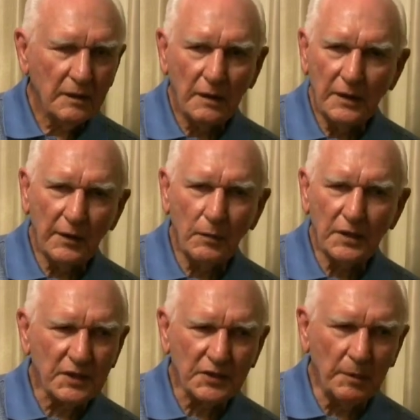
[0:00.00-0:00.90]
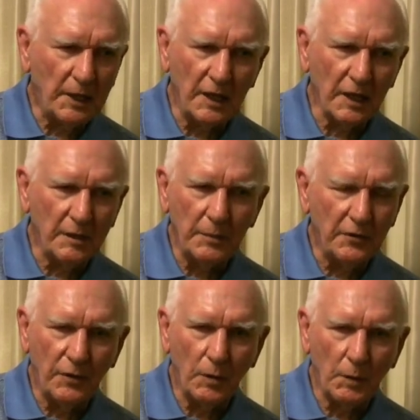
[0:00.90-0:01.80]
they went to some island
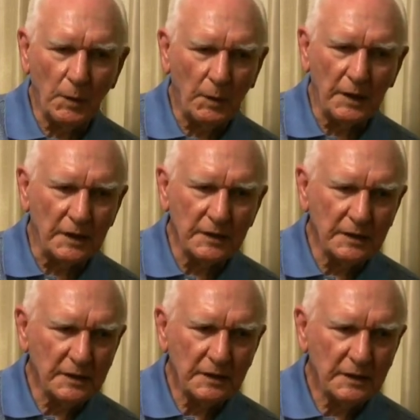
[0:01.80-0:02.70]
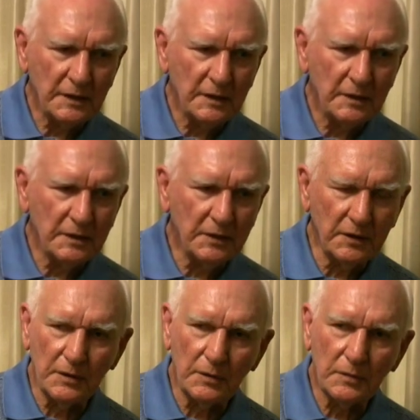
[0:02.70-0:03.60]
before we went
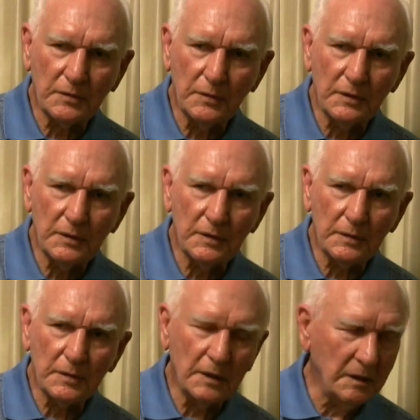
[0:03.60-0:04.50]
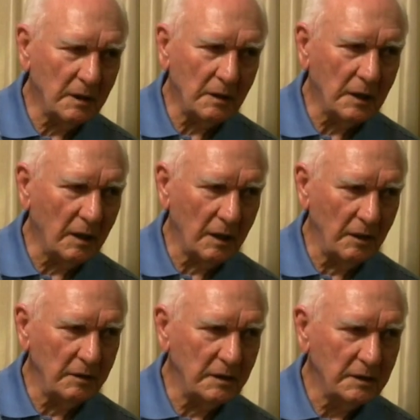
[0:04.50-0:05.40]
to uh,
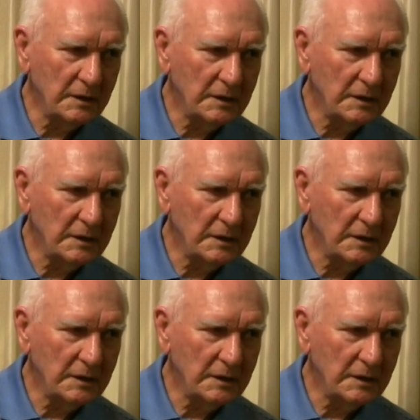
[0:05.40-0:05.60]
Honolulu.